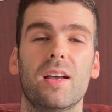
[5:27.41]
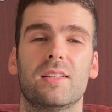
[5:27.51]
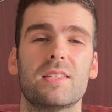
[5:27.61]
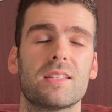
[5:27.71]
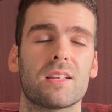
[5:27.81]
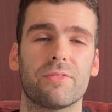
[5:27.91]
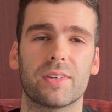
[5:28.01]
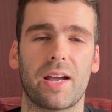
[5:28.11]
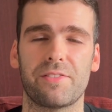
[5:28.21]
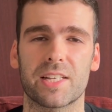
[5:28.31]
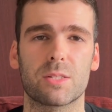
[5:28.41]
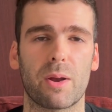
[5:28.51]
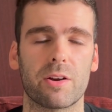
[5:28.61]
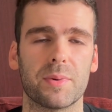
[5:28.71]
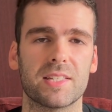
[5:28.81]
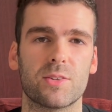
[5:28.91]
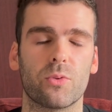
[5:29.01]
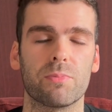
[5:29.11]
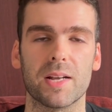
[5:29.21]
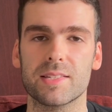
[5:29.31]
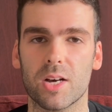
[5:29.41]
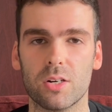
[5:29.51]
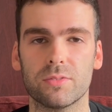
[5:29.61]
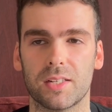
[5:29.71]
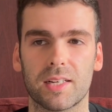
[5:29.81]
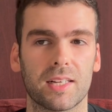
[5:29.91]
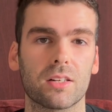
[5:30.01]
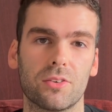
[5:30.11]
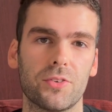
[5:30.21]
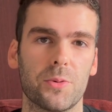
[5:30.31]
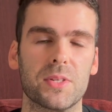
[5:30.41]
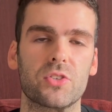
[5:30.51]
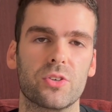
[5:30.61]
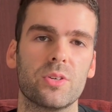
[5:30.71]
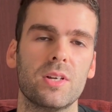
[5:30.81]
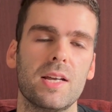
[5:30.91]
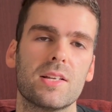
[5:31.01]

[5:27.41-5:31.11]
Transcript: This is something I've experimented with myself, and I can confirm it's true.